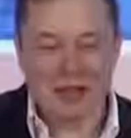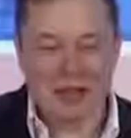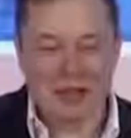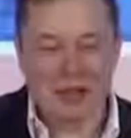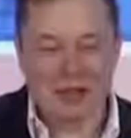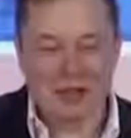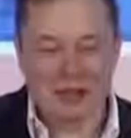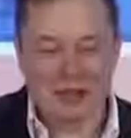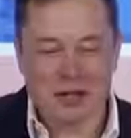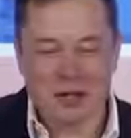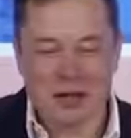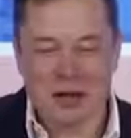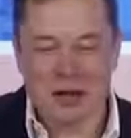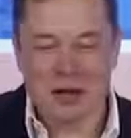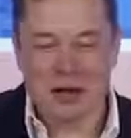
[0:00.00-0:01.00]
Yeah, so
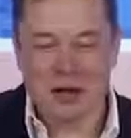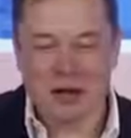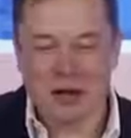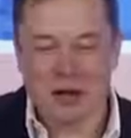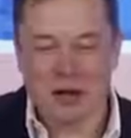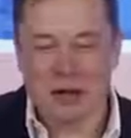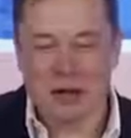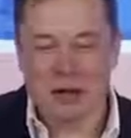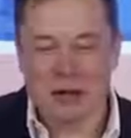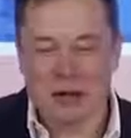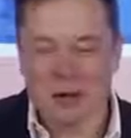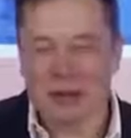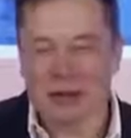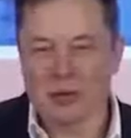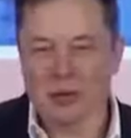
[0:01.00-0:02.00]
in order
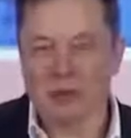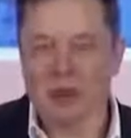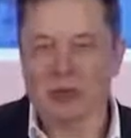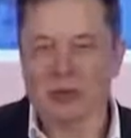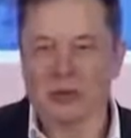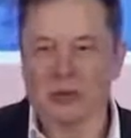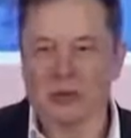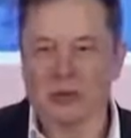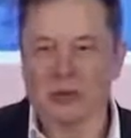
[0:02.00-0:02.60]
for people to